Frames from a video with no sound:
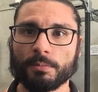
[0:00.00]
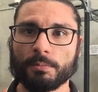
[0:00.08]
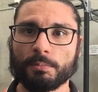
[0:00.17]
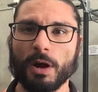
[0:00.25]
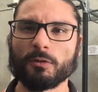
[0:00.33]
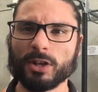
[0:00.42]

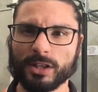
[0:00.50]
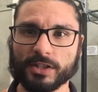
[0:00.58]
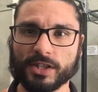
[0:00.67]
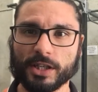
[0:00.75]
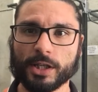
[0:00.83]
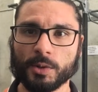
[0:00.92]
But
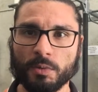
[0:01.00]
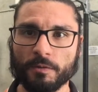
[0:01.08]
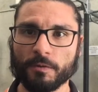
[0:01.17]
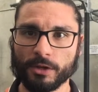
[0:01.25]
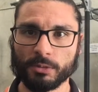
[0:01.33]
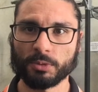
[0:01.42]
realistically, we're
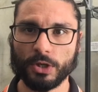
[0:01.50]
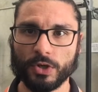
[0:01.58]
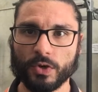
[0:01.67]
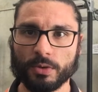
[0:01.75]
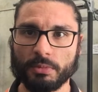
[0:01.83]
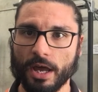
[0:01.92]
feeling pretty
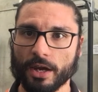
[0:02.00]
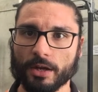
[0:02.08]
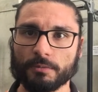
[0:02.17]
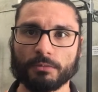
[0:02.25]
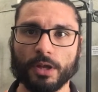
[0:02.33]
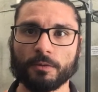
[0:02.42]
good about it.
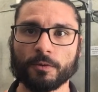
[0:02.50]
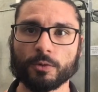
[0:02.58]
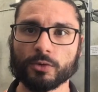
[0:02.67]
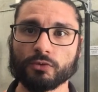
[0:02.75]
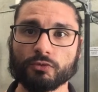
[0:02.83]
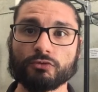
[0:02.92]
It
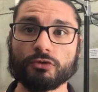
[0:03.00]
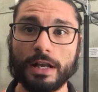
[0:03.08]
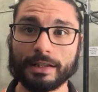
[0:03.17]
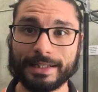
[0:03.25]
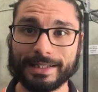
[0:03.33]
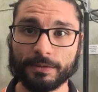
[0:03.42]
feels
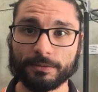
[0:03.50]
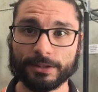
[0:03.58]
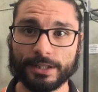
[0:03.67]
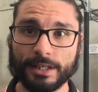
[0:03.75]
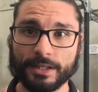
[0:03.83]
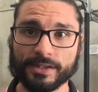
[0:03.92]

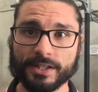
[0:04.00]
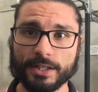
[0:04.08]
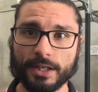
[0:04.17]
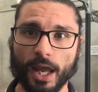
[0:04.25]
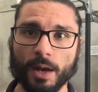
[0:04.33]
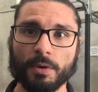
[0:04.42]
relatively
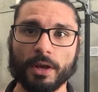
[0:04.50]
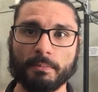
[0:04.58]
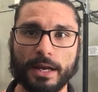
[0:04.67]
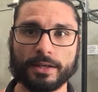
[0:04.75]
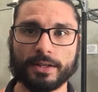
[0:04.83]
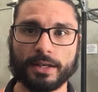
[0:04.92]
easy, and we can
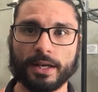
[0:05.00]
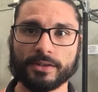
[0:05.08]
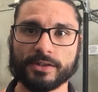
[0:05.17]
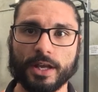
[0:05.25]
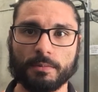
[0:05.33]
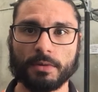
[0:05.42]
make the next
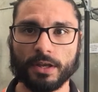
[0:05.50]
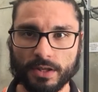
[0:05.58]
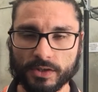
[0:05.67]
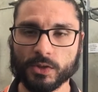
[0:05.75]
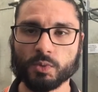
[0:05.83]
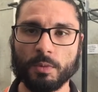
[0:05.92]
step. And
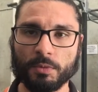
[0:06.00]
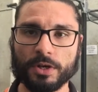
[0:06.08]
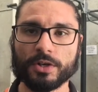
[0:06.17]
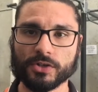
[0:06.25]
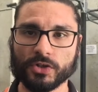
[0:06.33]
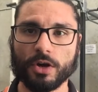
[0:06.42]
this is when we
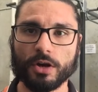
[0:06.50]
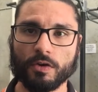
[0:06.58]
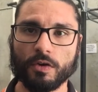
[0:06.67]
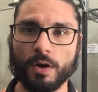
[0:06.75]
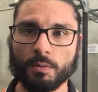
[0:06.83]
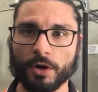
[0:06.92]
decide, all
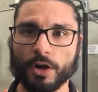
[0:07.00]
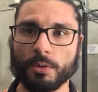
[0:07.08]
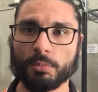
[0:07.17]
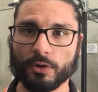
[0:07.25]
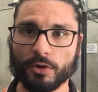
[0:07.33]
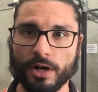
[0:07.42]
right, we're going to
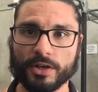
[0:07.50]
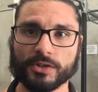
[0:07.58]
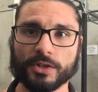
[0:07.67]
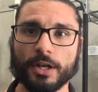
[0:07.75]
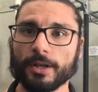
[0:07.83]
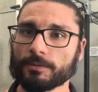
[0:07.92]
progress.
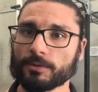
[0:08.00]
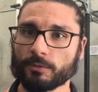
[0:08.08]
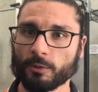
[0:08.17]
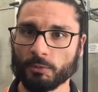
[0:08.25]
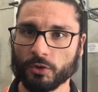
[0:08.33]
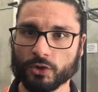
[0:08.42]
So
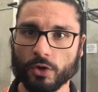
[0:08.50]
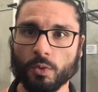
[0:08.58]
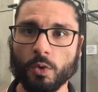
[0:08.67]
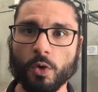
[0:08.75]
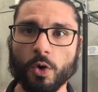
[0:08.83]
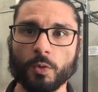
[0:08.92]
from the jog
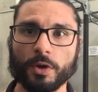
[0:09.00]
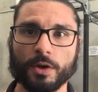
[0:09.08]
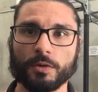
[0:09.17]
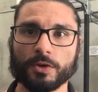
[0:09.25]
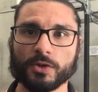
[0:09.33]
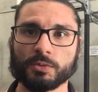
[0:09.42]
walk, we
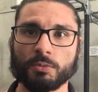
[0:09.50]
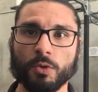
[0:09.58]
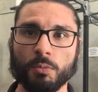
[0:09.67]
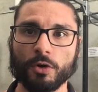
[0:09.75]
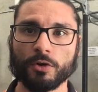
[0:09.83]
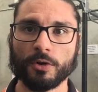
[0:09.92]
go into some more
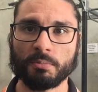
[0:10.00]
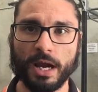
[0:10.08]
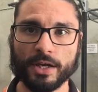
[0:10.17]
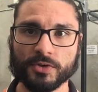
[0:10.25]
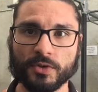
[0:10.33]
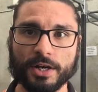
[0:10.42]
moderate
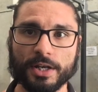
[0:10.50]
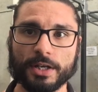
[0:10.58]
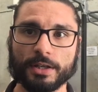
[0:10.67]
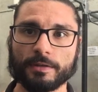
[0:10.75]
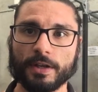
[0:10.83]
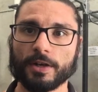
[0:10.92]
pace
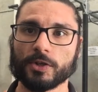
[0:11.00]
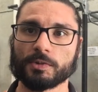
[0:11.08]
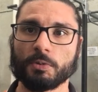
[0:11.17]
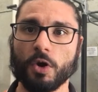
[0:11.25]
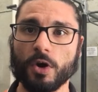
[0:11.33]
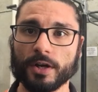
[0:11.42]
running, then into
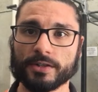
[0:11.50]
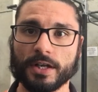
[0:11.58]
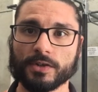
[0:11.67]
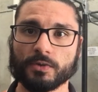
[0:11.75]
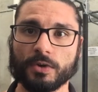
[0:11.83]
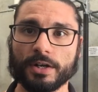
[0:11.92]
some higher
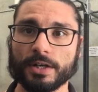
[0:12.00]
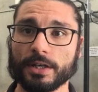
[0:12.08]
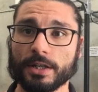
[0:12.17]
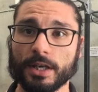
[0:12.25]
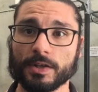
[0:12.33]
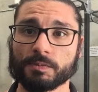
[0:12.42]
tense running,
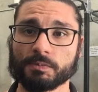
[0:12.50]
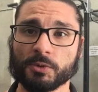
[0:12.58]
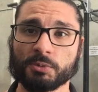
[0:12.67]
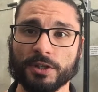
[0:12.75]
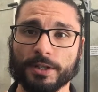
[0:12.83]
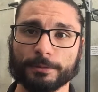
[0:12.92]
and then some
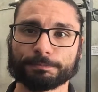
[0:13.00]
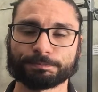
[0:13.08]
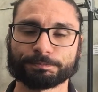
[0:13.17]
sprinting.